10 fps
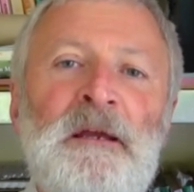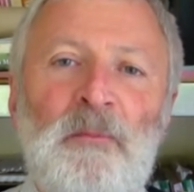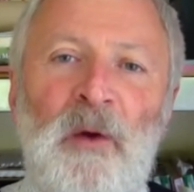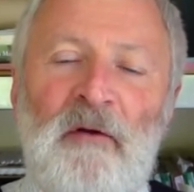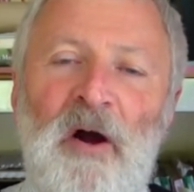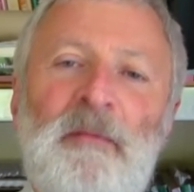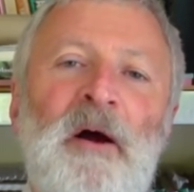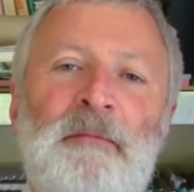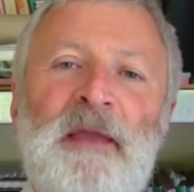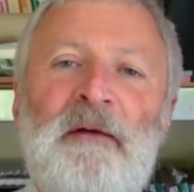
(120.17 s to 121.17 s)
where I
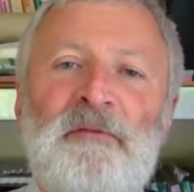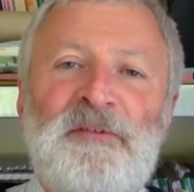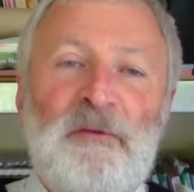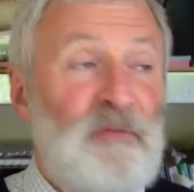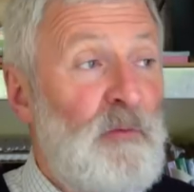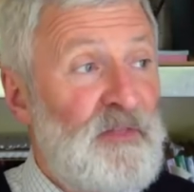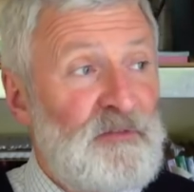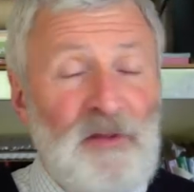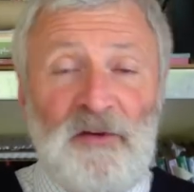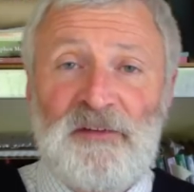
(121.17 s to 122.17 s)
might be able to, if the
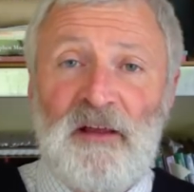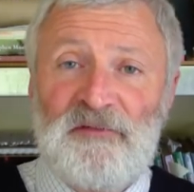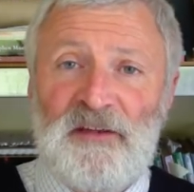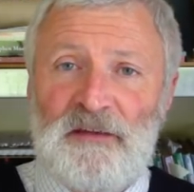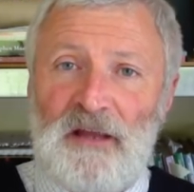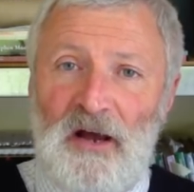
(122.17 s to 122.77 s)
weather's nice enough, sit in the